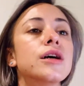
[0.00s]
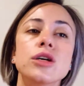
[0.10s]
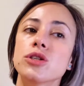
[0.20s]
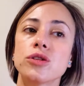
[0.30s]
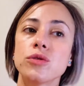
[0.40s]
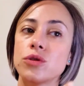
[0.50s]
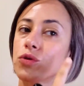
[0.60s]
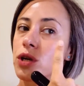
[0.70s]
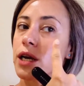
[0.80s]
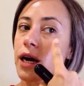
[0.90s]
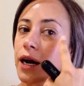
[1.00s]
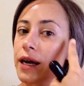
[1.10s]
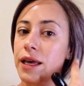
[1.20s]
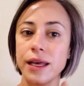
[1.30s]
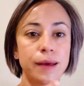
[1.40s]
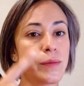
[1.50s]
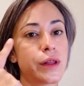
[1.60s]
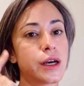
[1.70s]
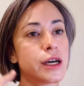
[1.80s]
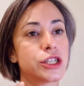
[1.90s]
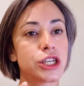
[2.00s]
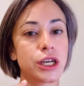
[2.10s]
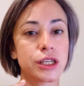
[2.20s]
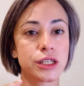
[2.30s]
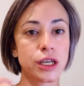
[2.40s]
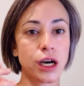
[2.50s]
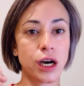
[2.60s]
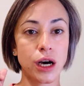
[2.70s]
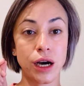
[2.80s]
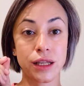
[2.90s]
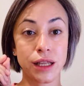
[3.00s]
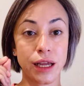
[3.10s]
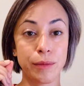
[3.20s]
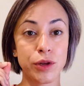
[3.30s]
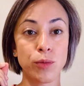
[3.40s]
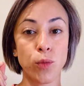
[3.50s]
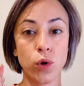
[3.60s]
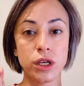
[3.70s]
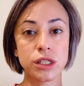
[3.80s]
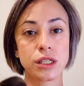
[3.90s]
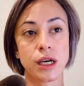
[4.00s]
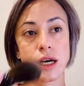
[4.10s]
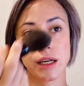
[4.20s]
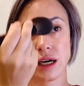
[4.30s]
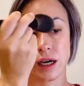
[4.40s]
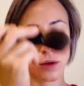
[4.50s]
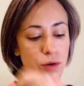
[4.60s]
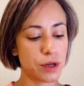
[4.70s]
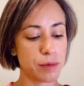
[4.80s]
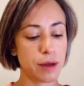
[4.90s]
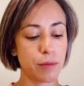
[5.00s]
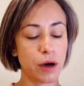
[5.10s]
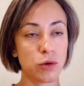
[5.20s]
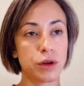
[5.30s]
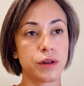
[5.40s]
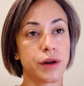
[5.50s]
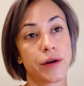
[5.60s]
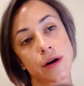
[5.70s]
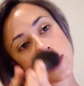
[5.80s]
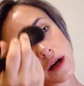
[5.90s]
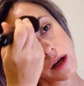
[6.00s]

So usually I keep the cheeks a tiny bit moist, and I do not apply powder there.